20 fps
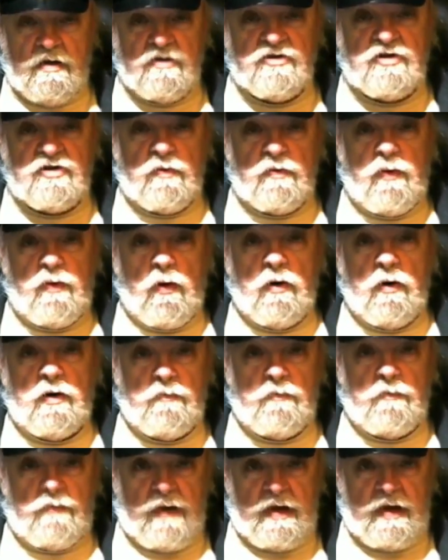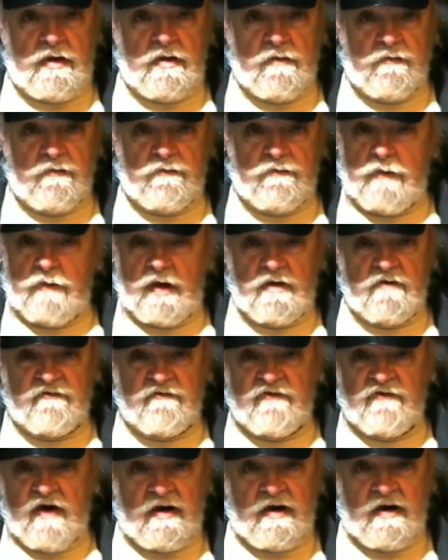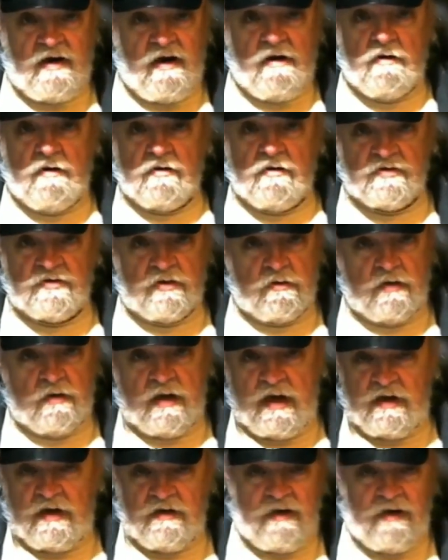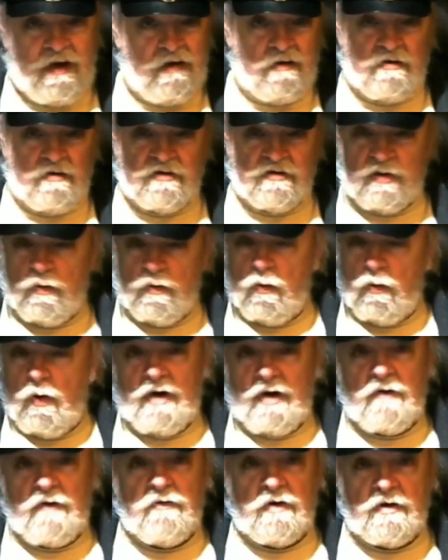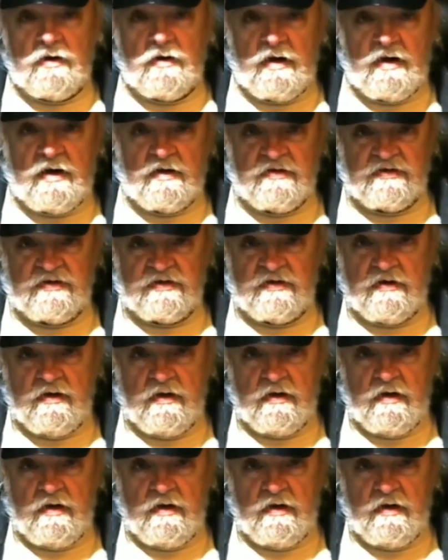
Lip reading: Support them. Pay the $5 or $8 or whatever it is.